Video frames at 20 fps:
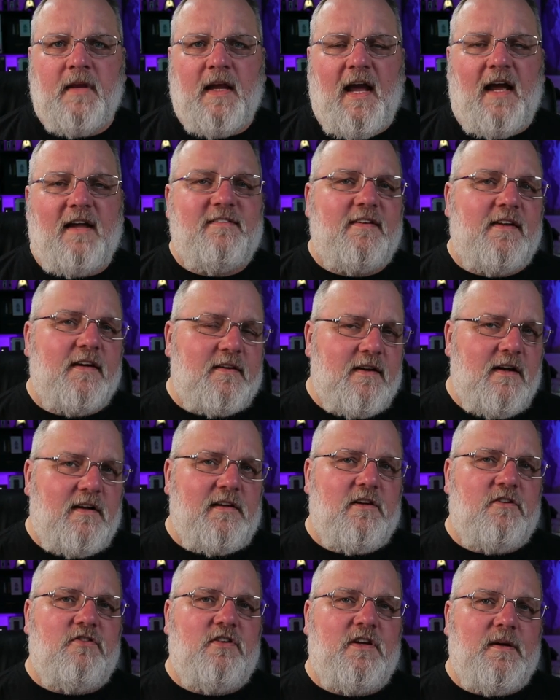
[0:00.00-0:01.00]
As
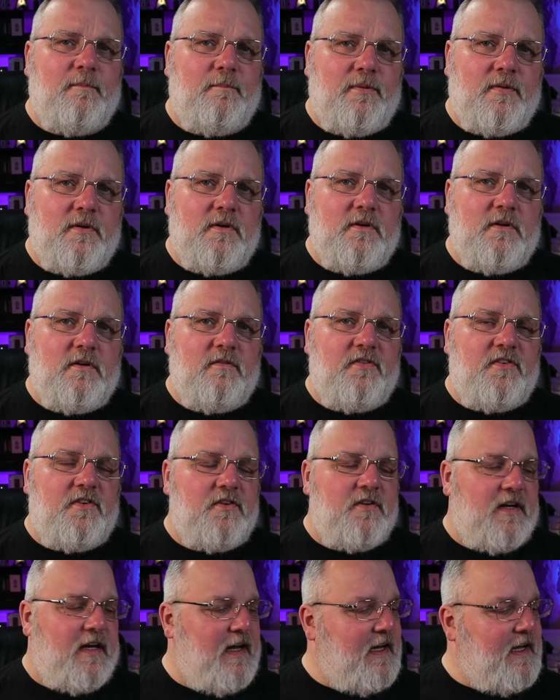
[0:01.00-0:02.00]
technology
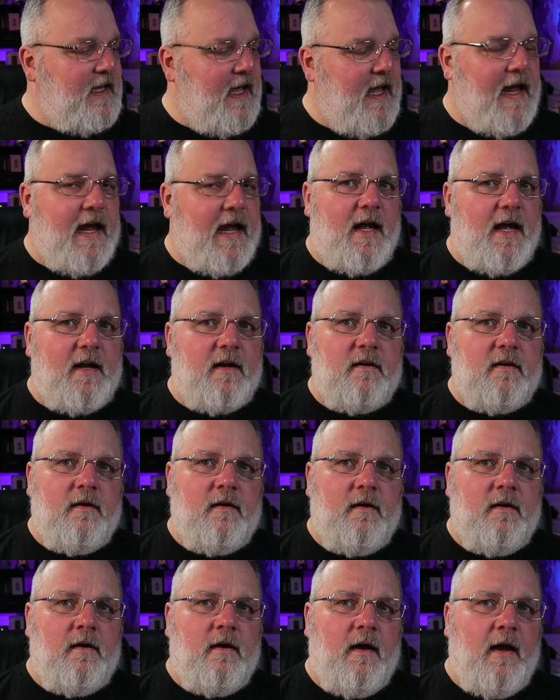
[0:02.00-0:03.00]
improves, it can
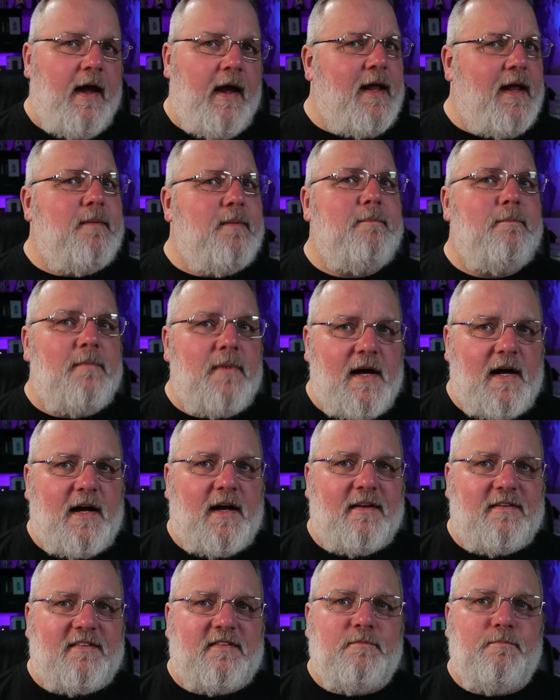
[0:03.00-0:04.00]
and
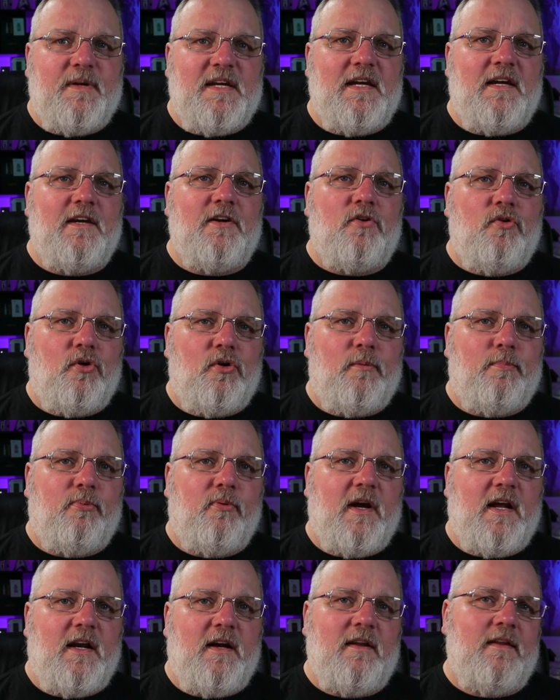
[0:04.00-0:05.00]
must be
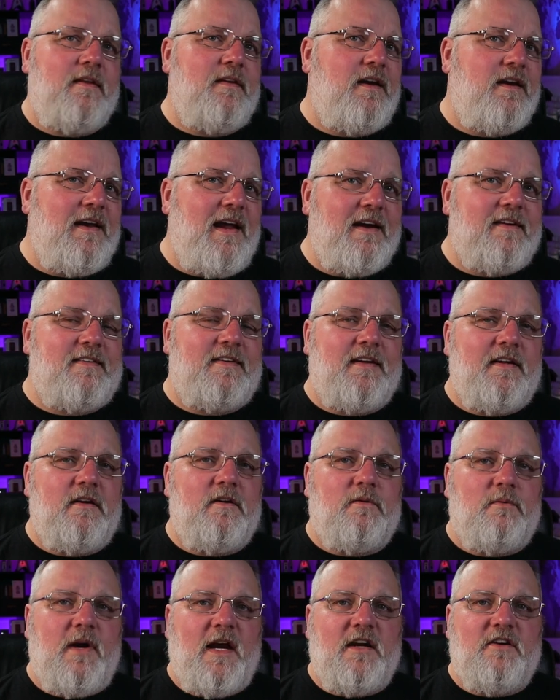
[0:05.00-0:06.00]
incorporated in the next
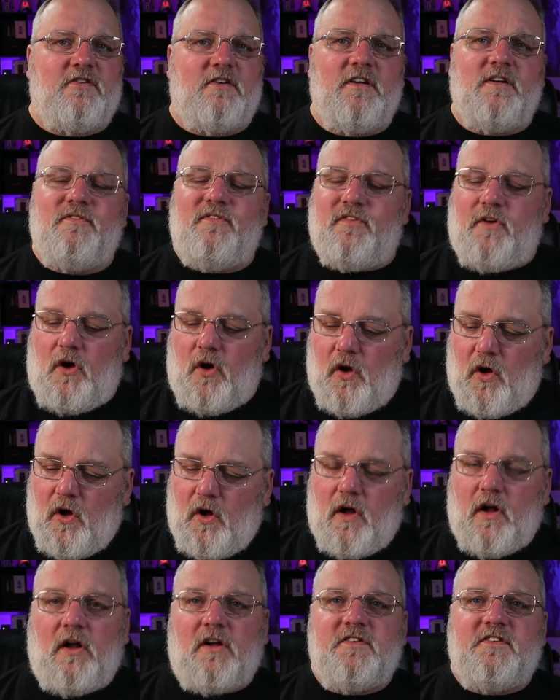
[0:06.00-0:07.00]
iteration of
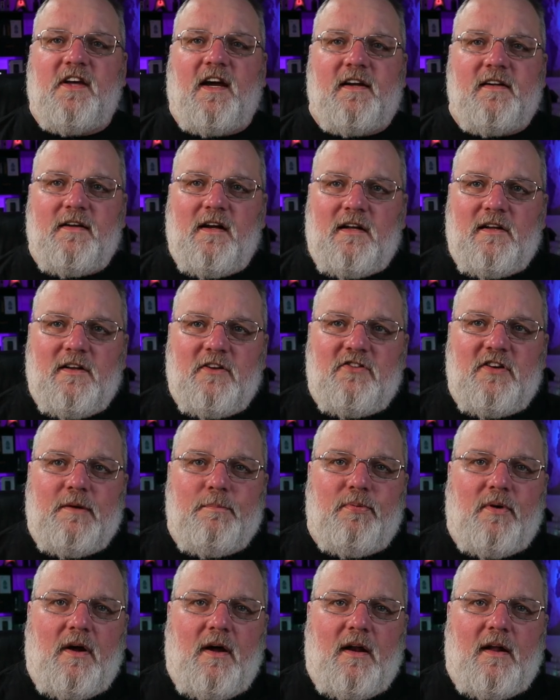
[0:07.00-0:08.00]
all technology
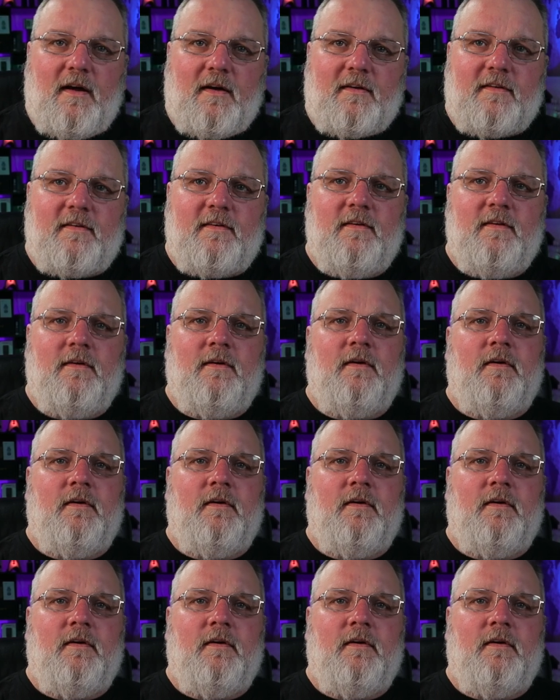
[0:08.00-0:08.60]
products.